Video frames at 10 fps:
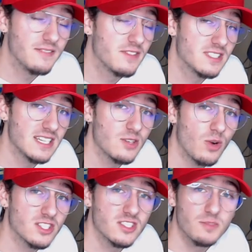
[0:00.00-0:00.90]
If there's any
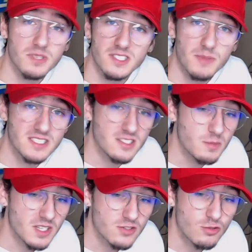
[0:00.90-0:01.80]
questions, please message
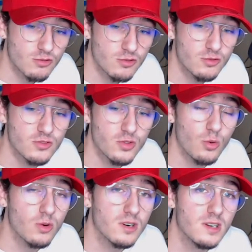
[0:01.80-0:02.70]
me on socials
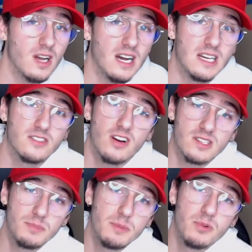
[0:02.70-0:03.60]
or talk
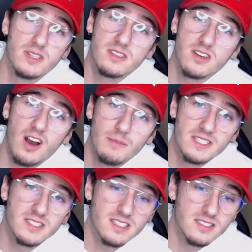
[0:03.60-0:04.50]
to people in the
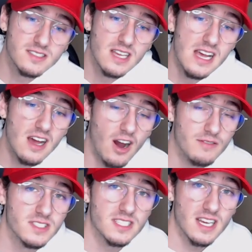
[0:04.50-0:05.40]
comments, because
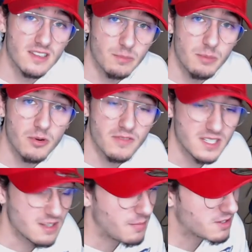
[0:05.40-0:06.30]
obviously other people have
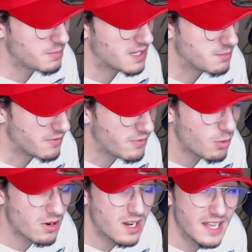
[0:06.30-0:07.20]
cleaned their mouse pads
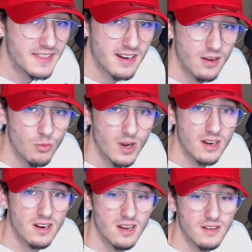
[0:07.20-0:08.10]
before and they're
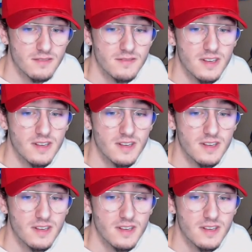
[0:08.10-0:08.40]
aware of